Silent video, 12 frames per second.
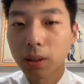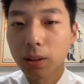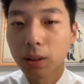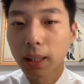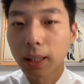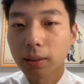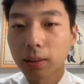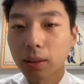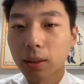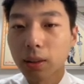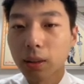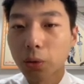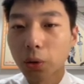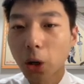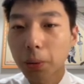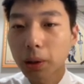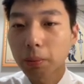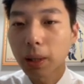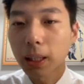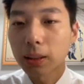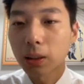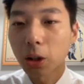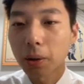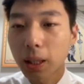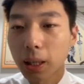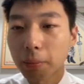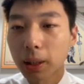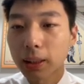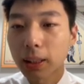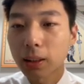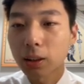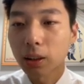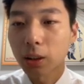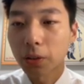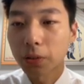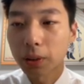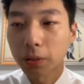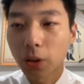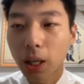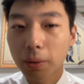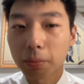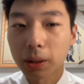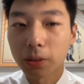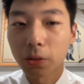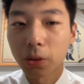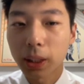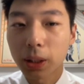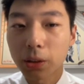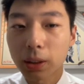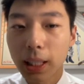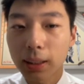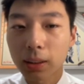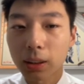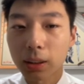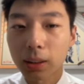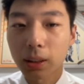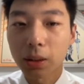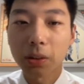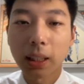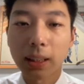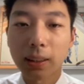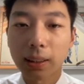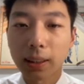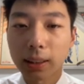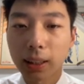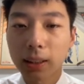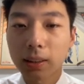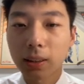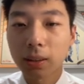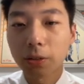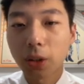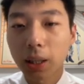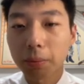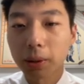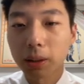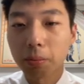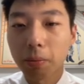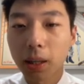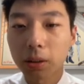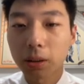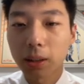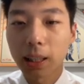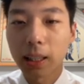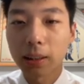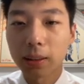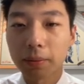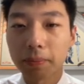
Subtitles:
Hence, we optimize the combination of the fragments for each texture such that the adjacent fragments match together.